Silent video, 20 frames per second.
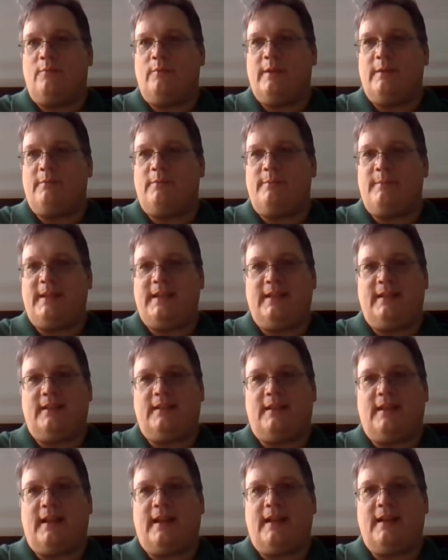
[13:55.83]
we will meet in
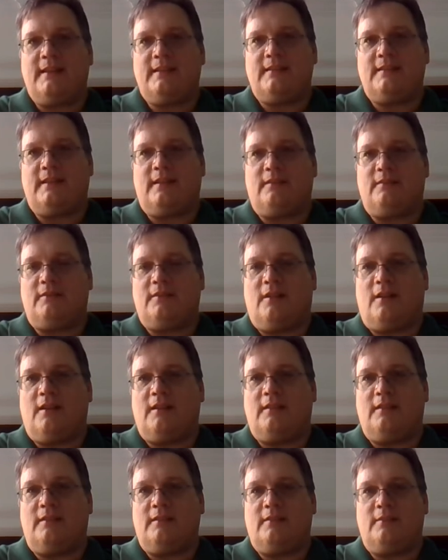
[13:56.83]
class. I'll
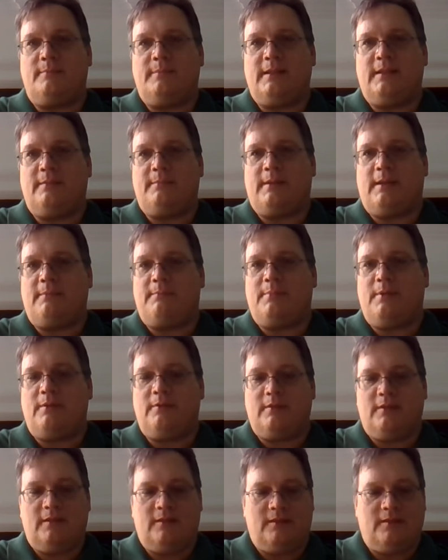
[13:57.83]
talk a little bit about
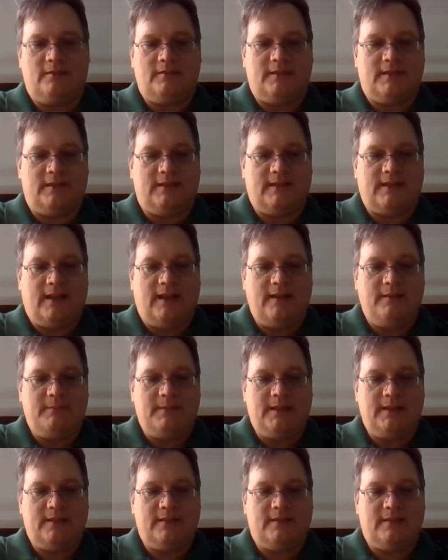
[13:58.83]
both of those
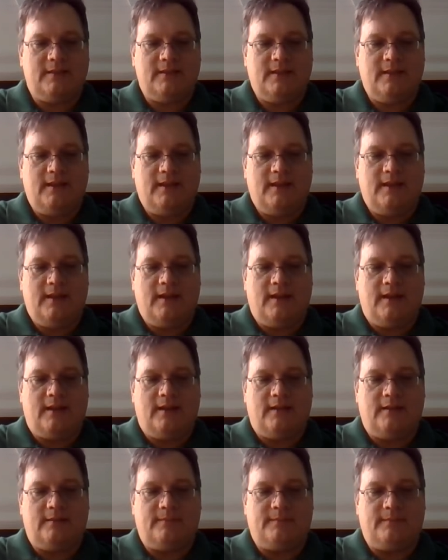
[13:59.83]
assignments.
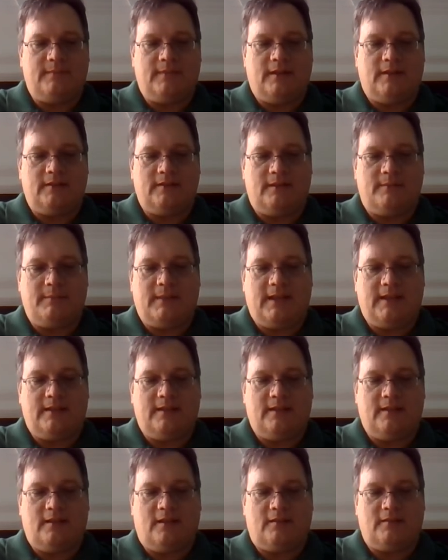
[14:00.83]
I'll
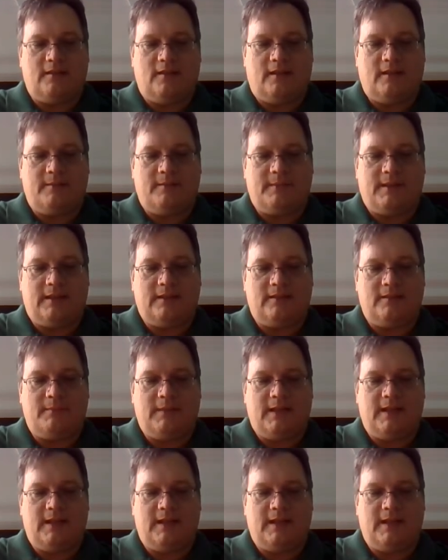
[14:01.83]
talk about the